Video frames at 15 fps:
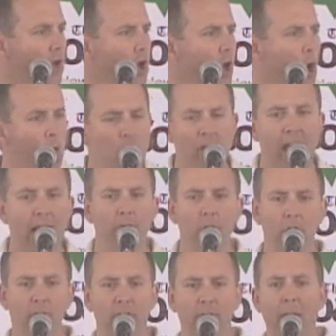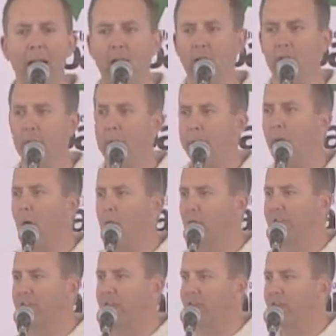who never aspired to be
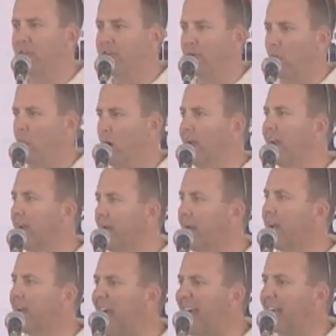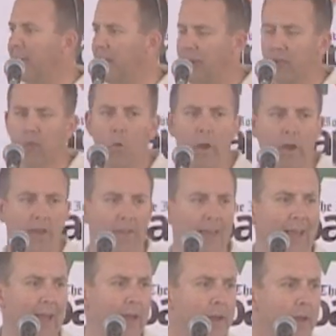politicians who were going to get elected in
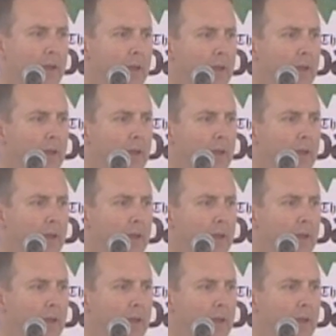2010.